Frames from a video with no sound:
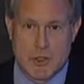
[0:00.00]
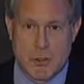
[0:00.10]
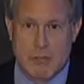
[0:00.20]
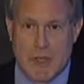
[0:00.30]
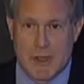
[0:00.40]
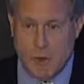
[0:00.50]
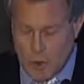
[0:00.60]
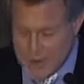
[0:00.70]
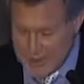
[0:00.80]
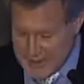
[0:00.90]
So, in
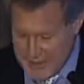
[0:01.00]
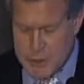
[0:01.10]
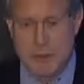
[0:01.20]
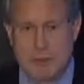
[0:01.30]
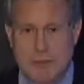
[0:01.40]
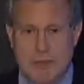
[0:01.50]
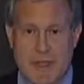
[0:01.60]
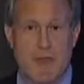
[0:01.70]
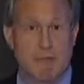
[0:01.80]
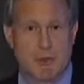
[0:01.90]
order to get you
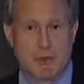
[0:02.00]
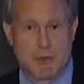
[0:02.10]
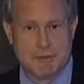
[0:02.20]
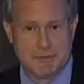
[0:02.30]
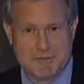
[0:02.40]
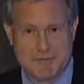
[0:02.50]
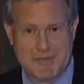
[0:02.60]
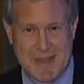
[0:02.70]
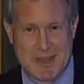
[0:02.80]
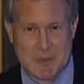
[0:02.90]
in the mood,
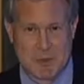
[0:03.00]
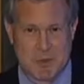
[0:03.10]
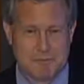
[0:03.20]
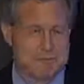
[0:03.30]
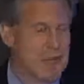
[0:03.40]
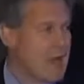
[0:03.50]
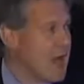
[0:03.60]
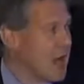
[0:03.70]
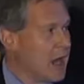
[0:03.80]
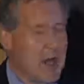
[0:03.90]
as it were,
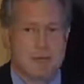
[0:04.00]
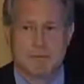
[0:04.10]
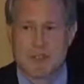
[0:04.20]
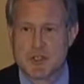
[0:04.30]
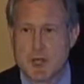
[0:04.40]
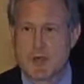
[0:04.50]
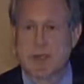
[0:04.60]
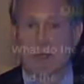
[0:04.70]
let's start